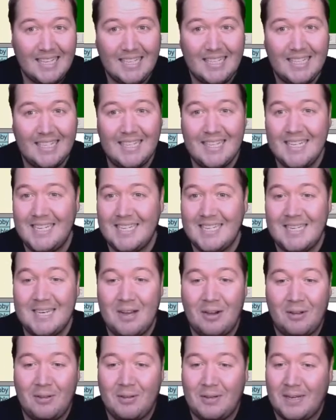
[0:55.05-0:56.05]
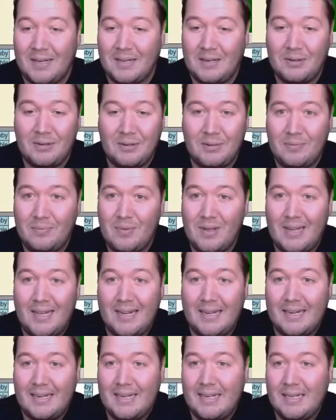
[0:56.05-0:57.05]
this is not looking good.
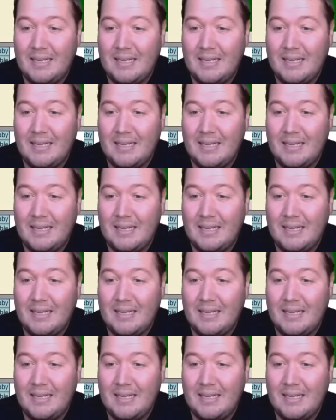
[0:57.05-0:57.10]
Like,